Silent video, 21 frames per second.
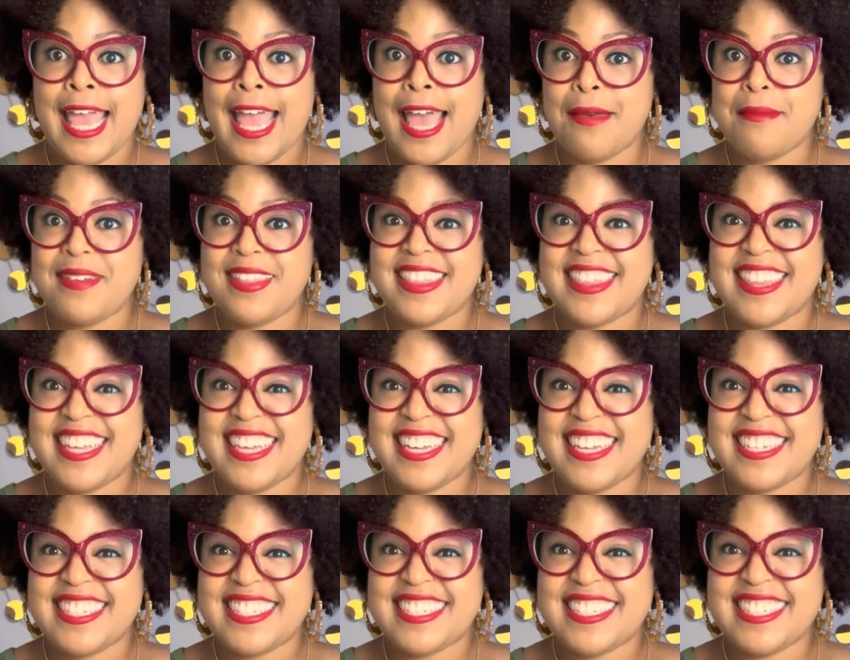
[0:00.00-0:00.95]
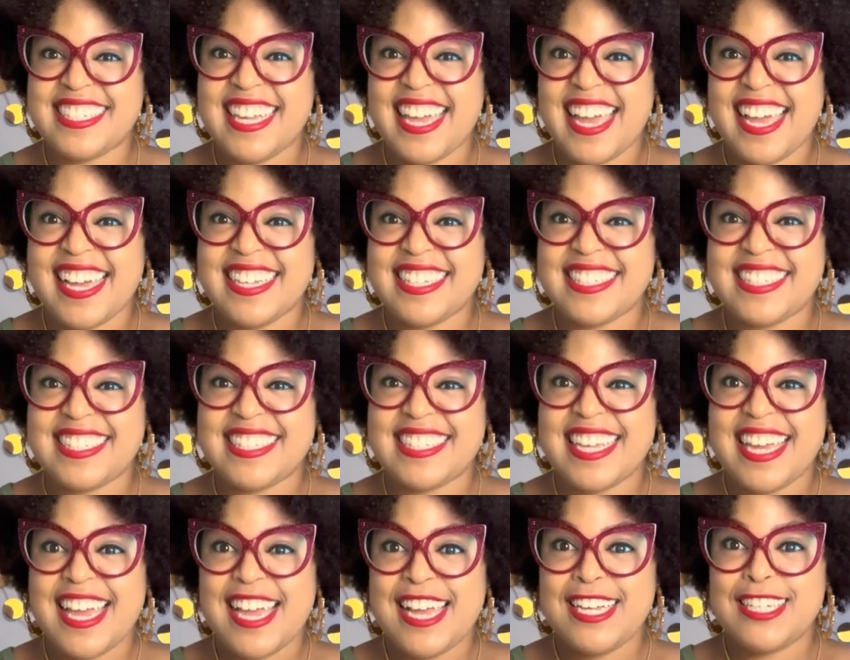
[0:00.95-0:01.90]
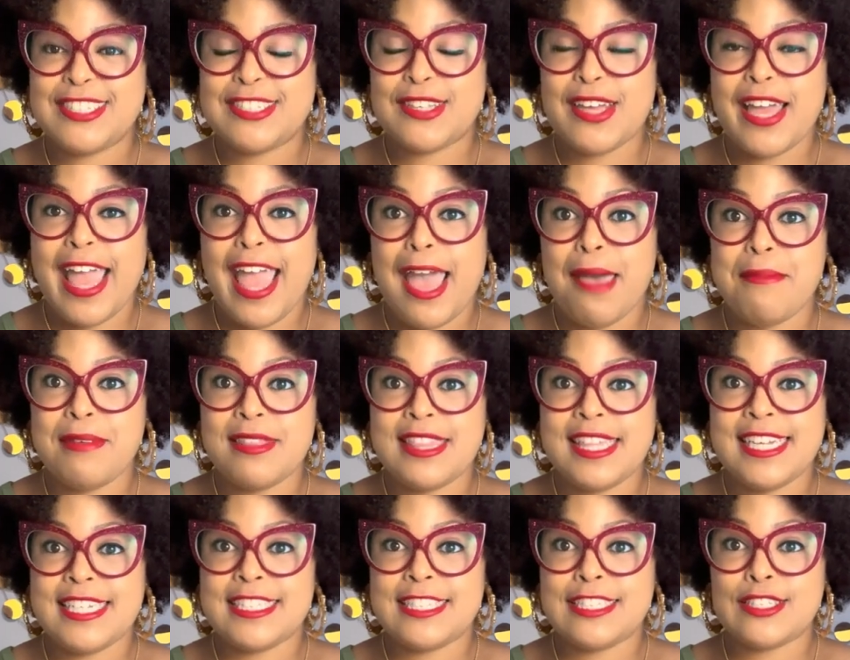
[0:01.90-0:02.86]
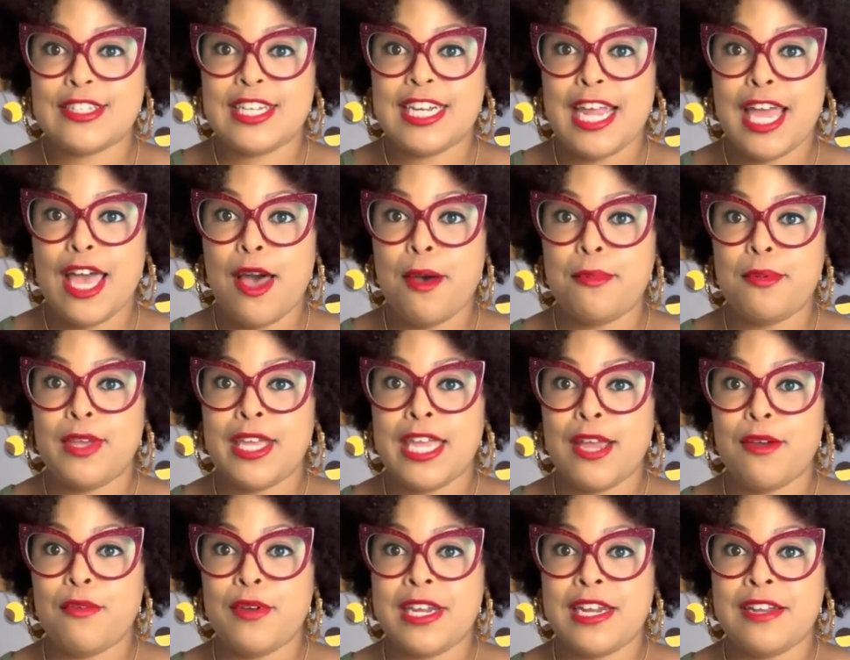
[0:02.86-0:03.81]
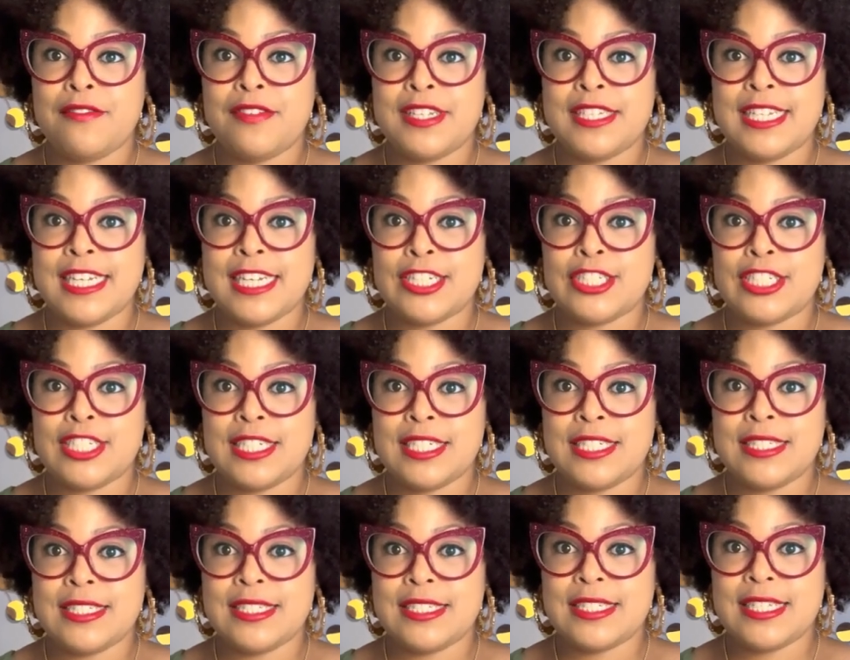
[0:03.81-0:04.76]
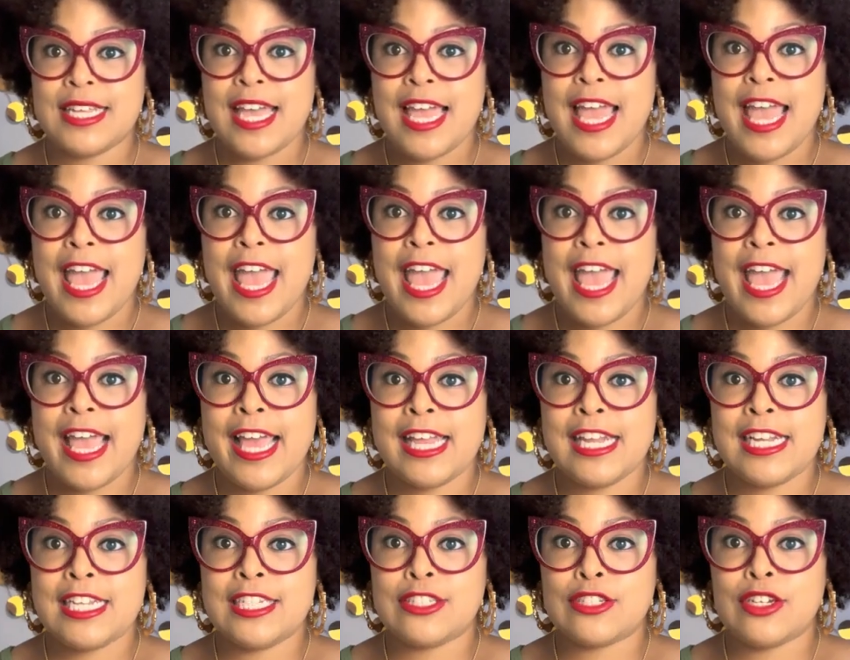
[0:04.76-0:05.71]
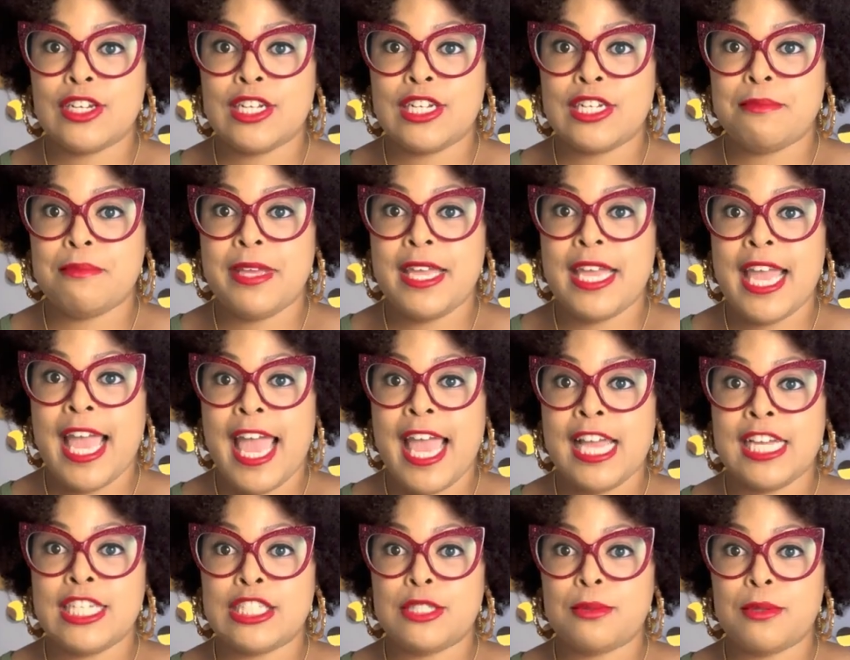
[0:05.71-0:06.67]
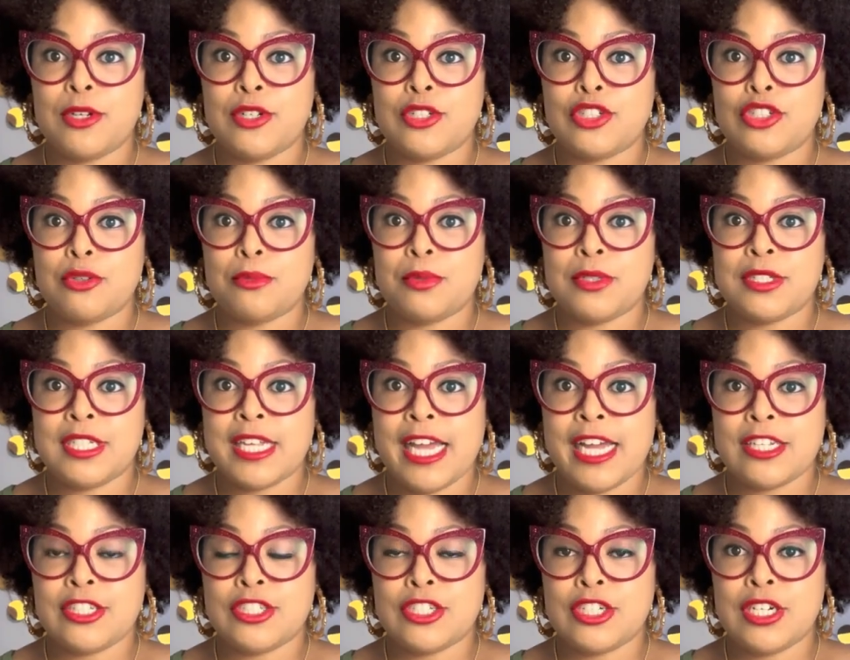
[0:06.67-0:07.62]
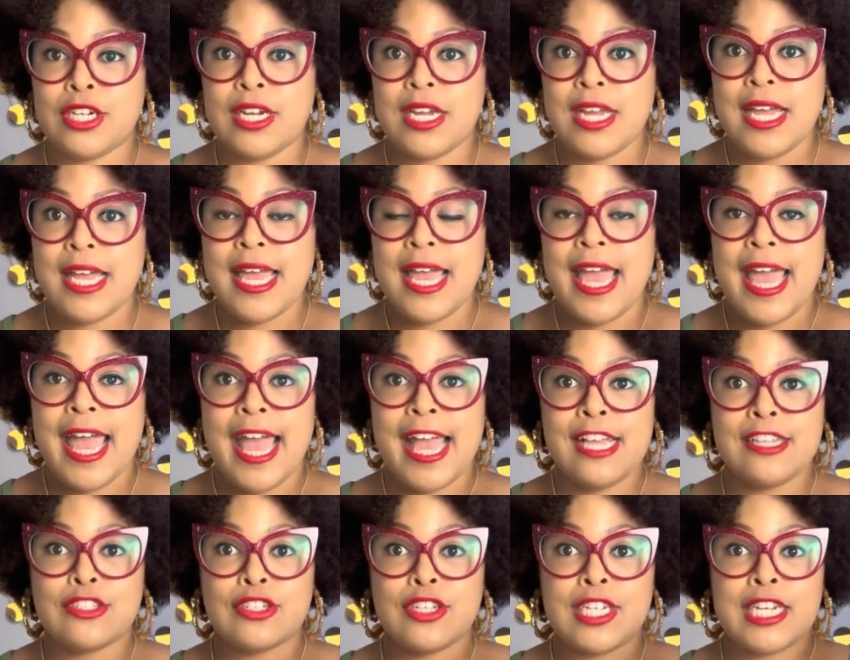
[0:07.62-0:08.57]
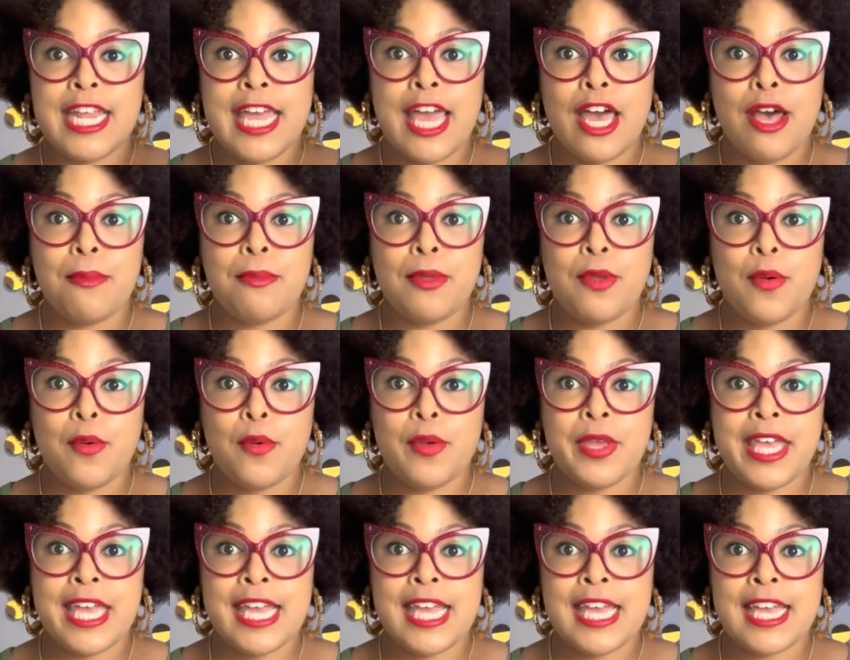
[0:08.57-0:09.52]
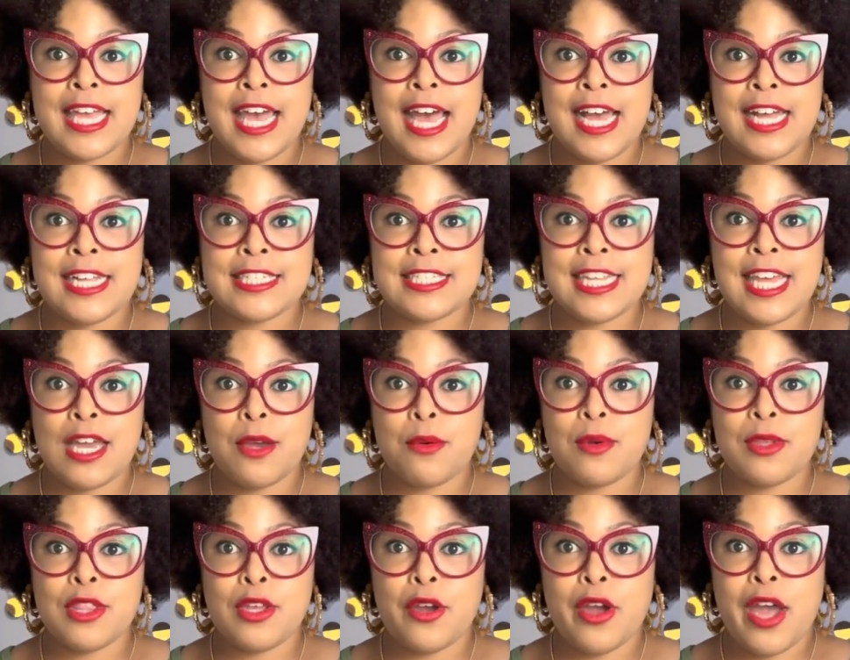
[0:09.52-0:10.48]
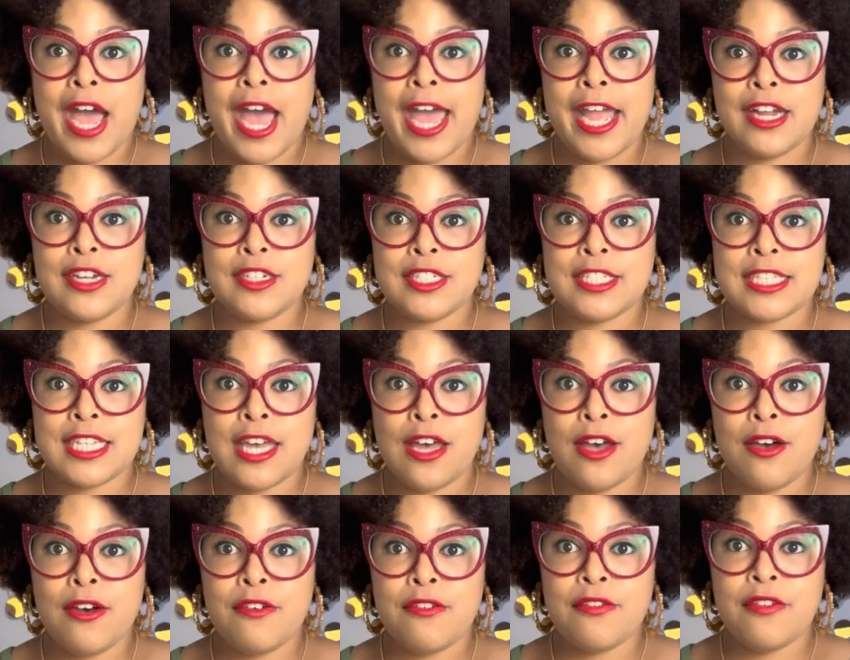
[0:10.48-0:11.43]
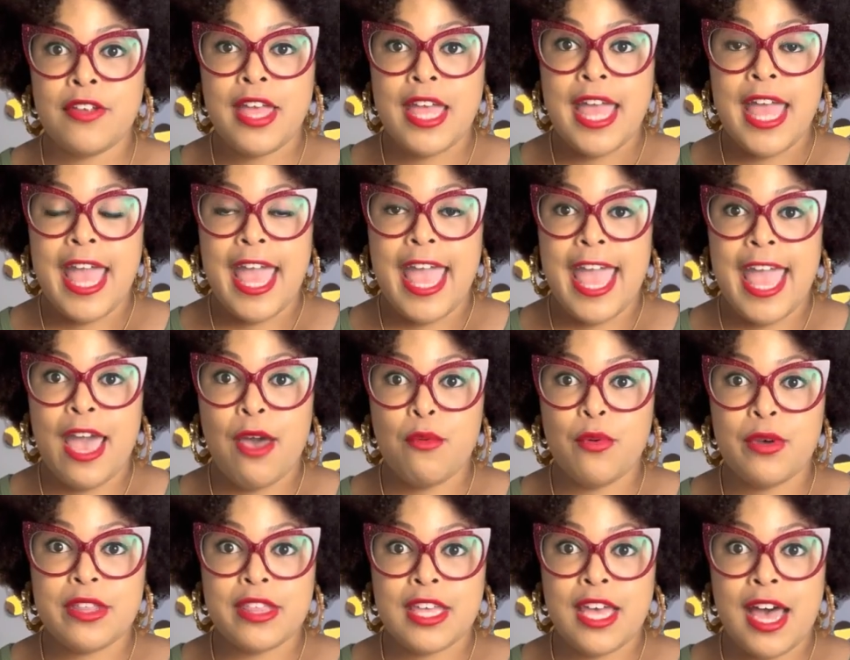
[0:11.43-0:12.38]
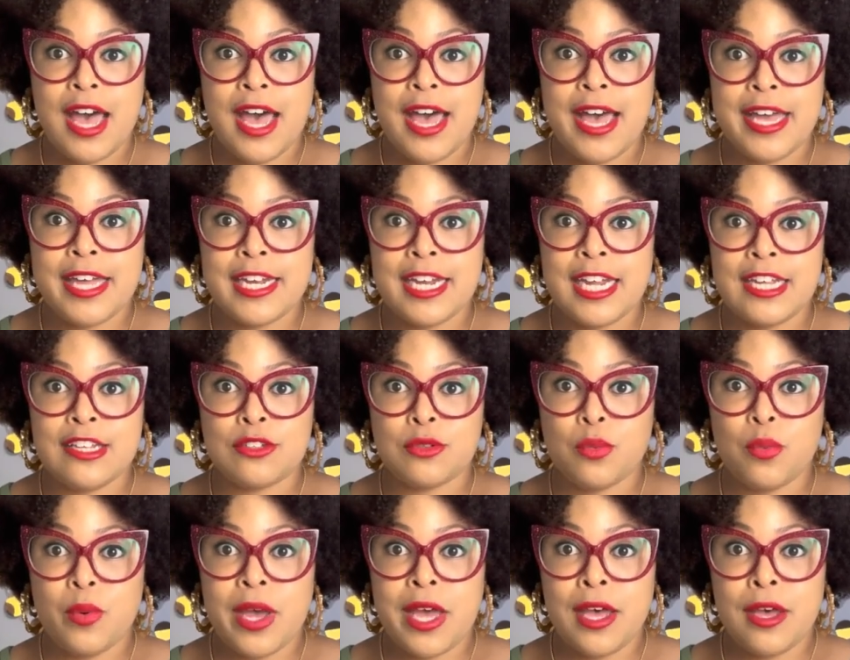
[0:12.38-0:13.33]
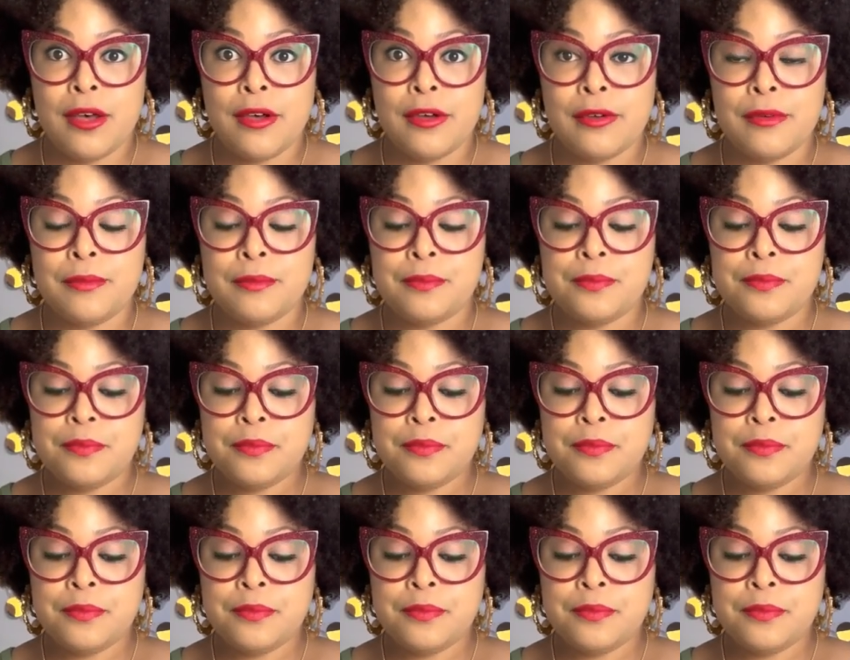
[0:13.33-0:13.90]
amethyst. Yes. So amethyst is going to help you get rid of addictions, and it's going to be a spiritual protector, and it's going to help you get in contact with your higher self and with God as well.